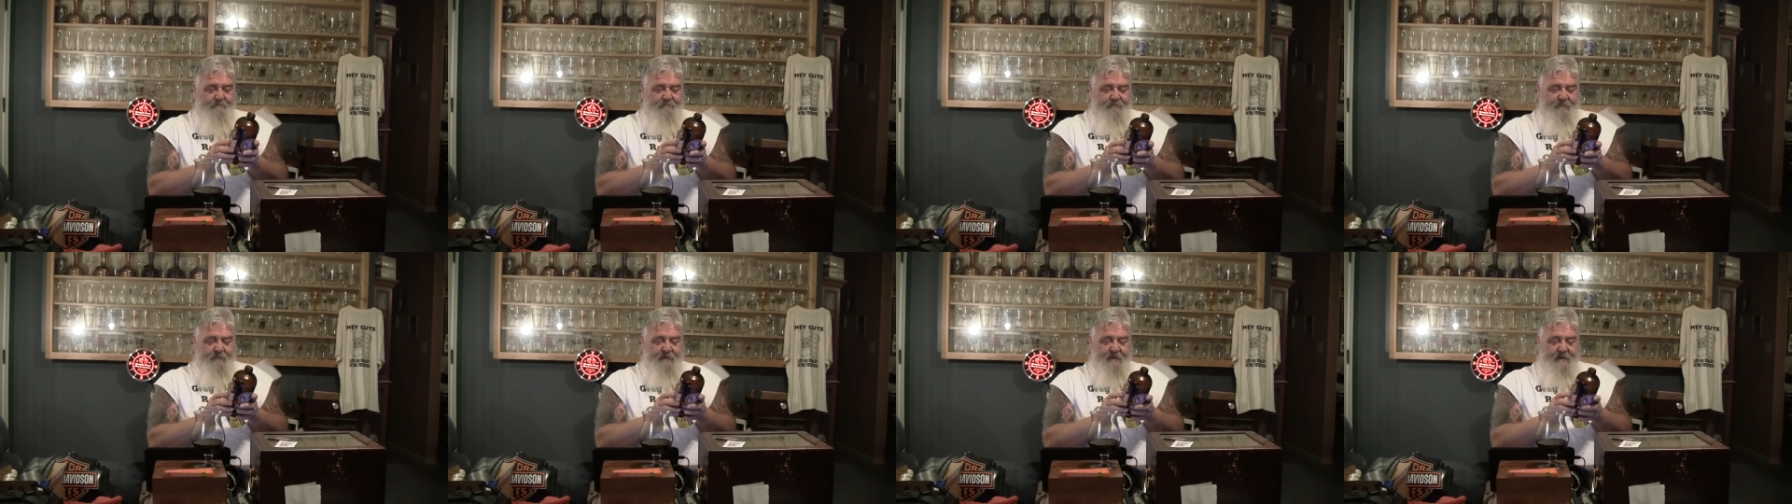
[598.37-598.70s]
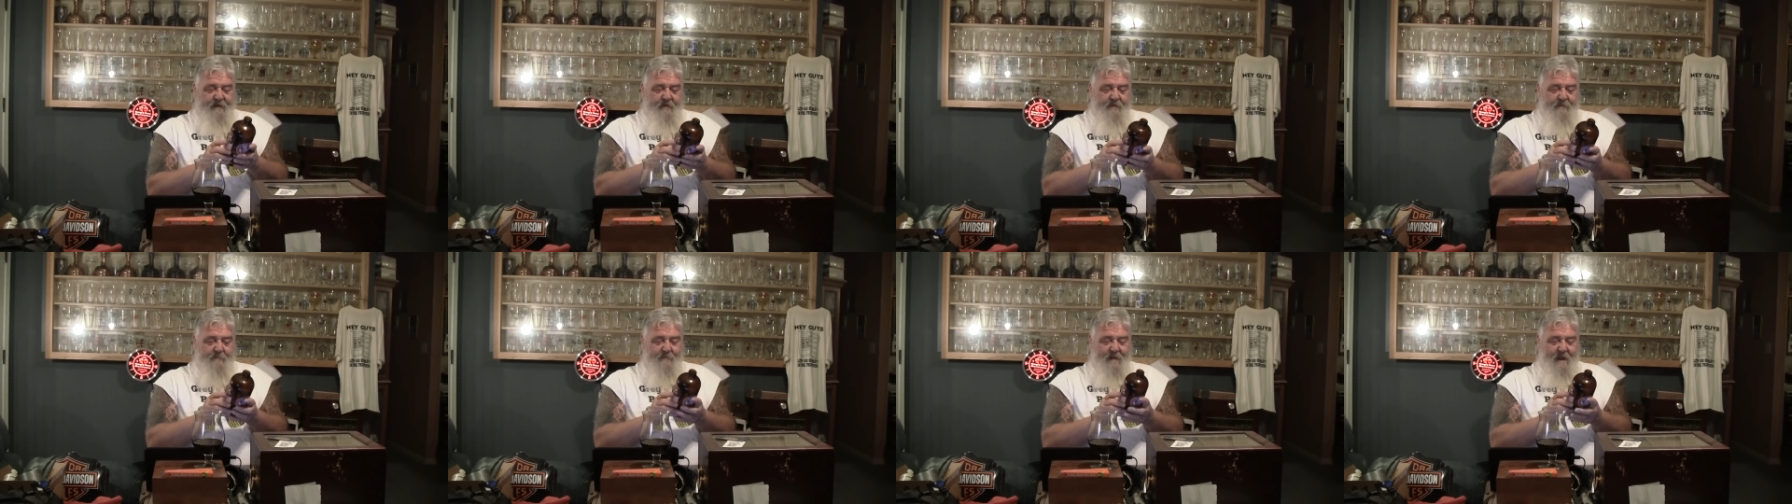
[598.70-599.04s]
And then
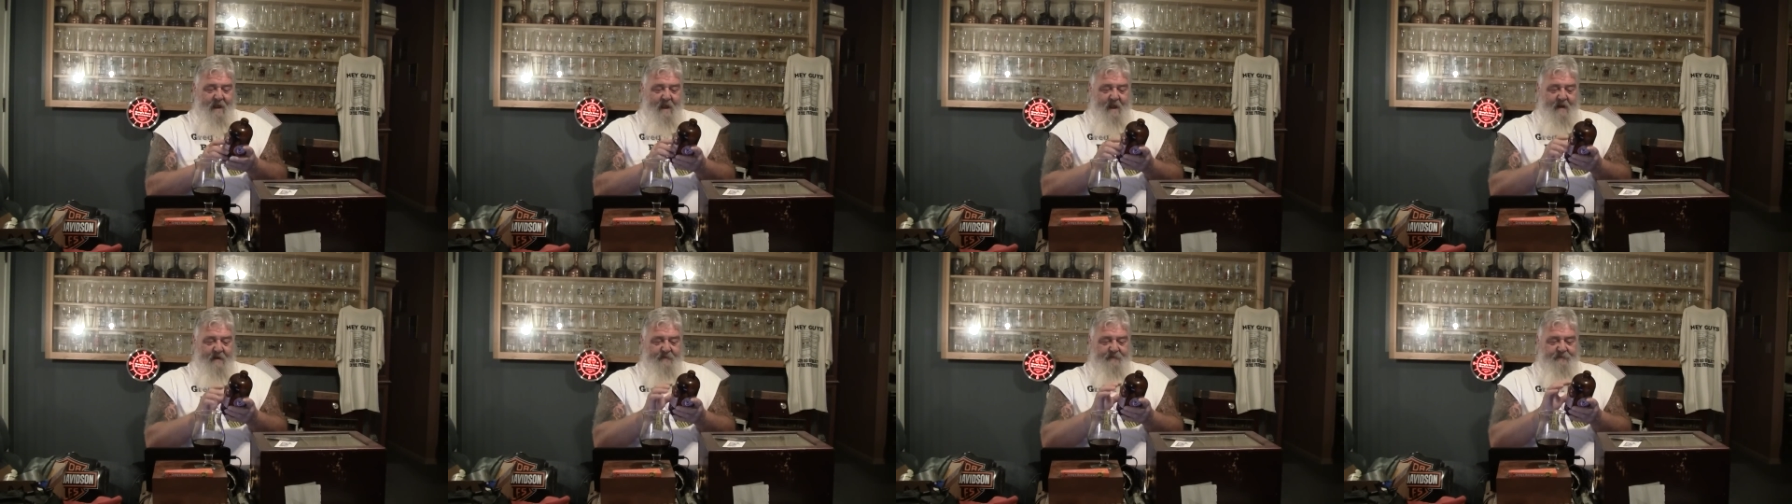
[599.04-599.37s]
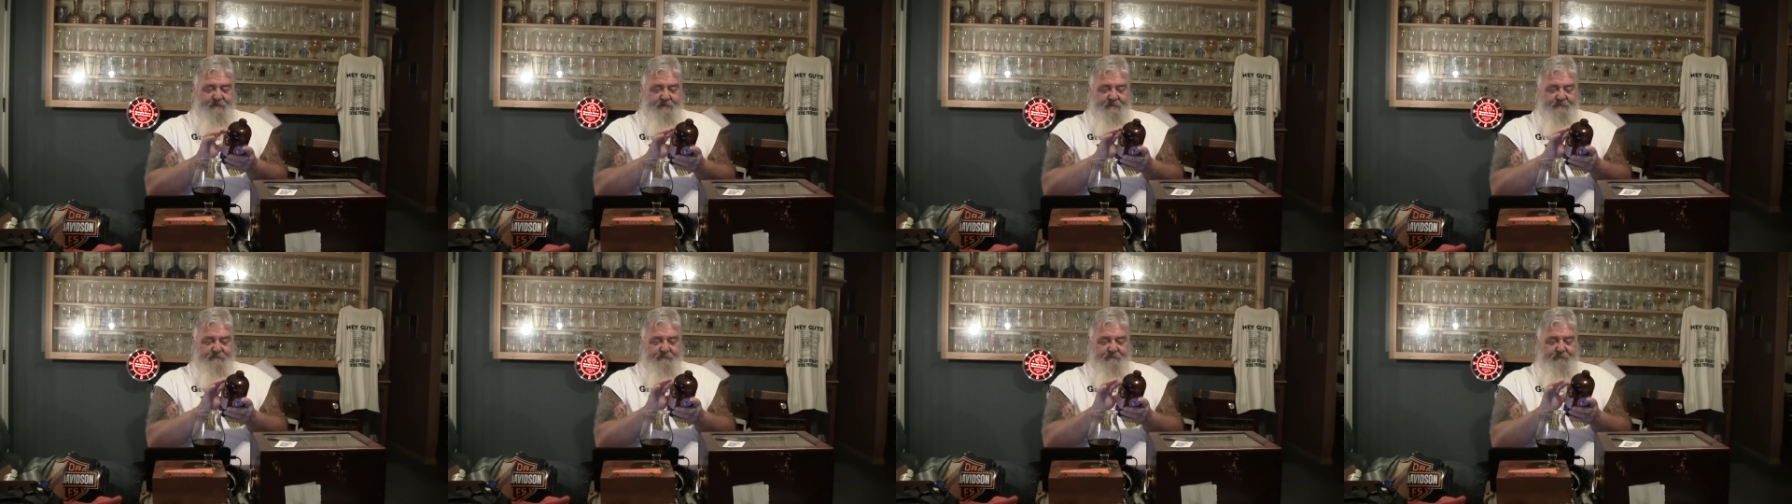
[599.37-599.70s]
on the back it
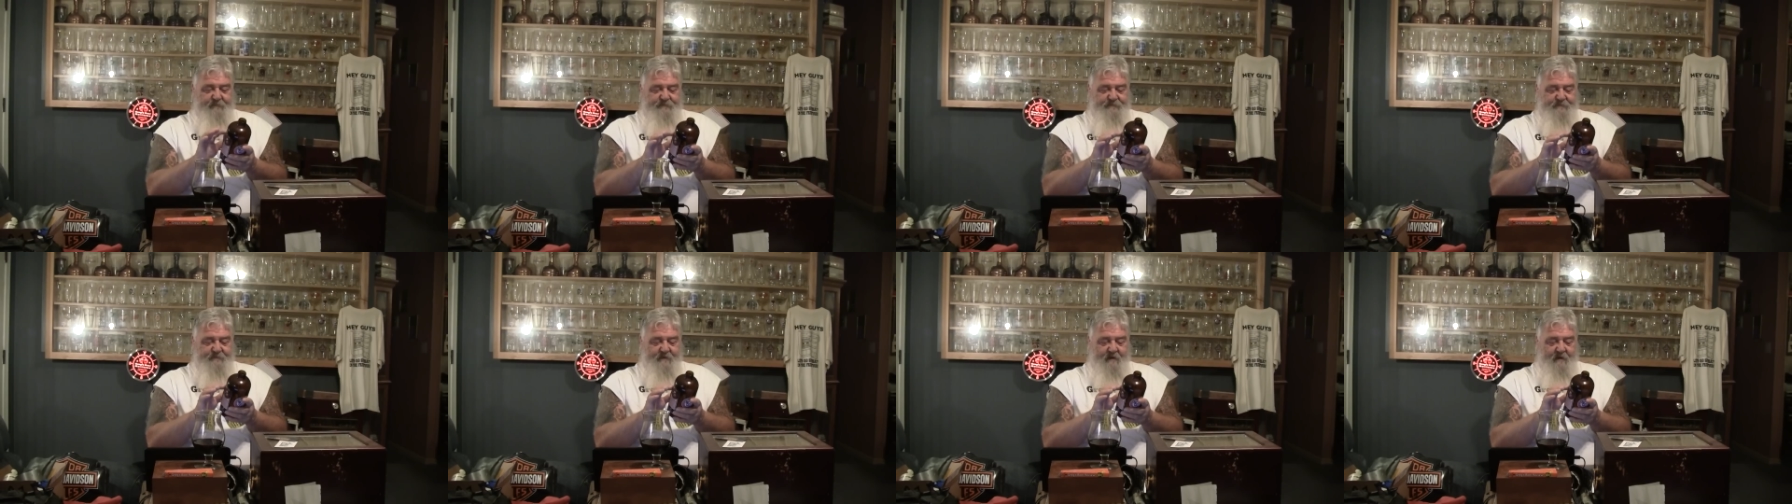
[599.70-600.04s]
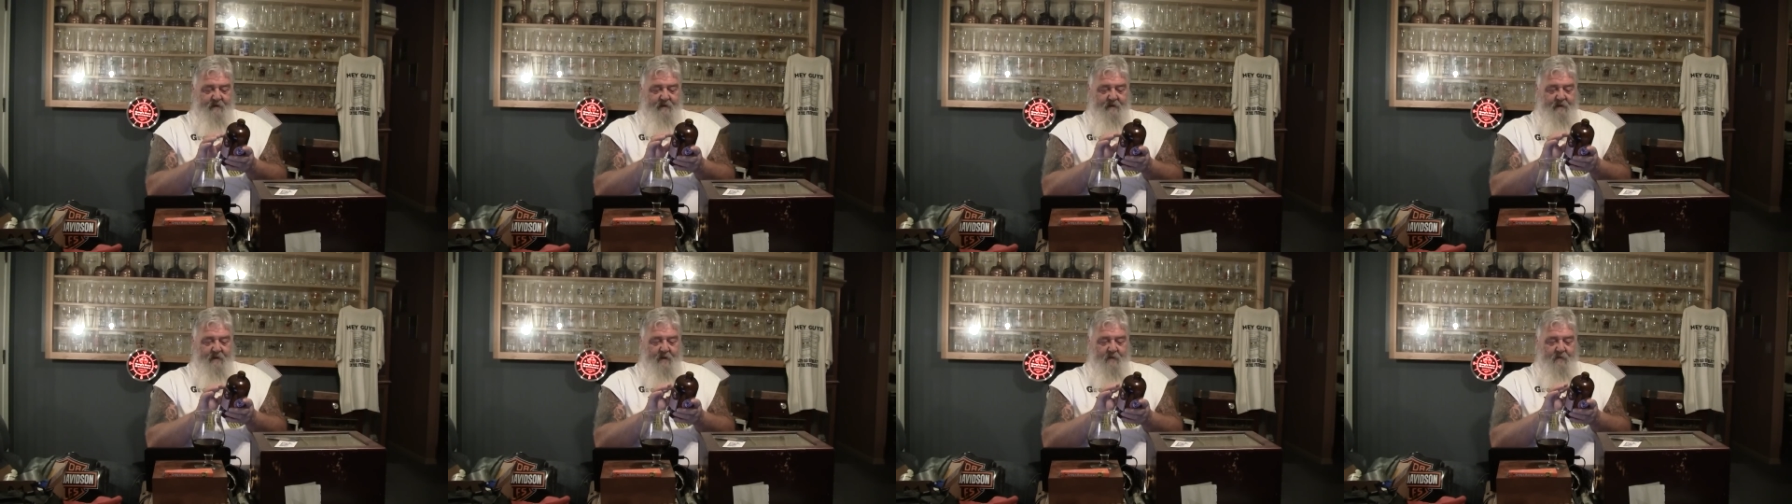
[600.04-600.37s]
says visit
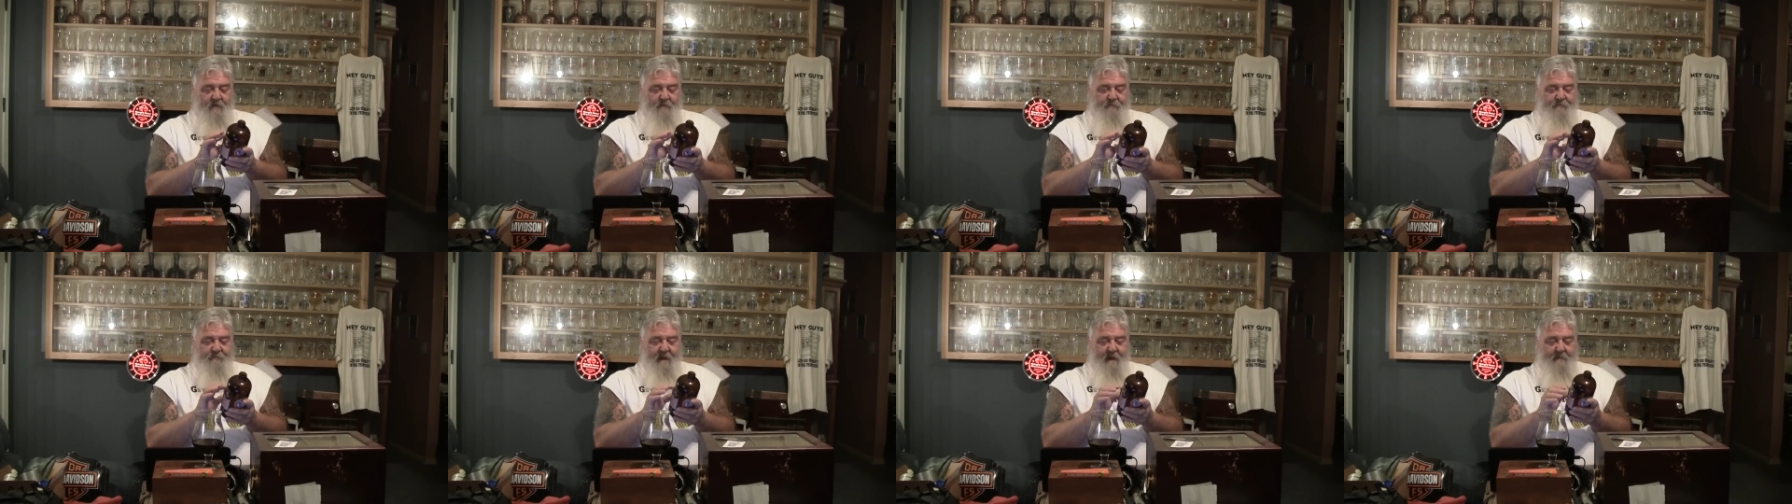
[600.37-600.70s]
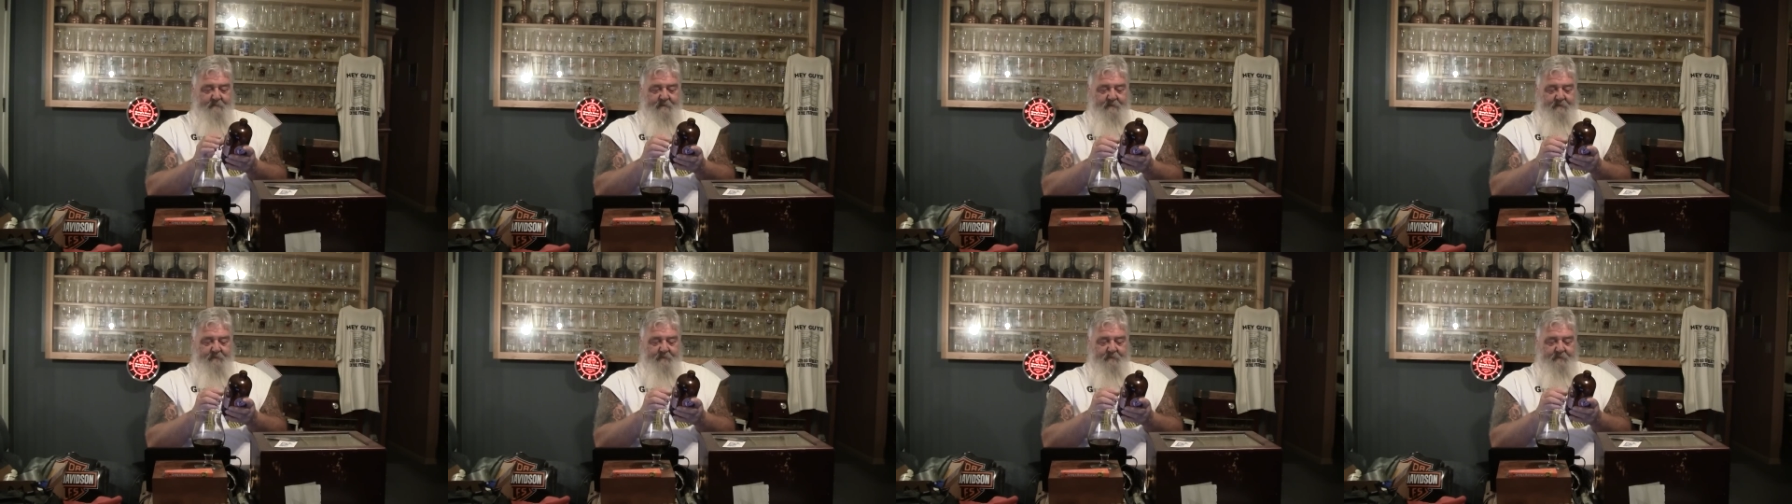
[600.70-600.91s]
our local family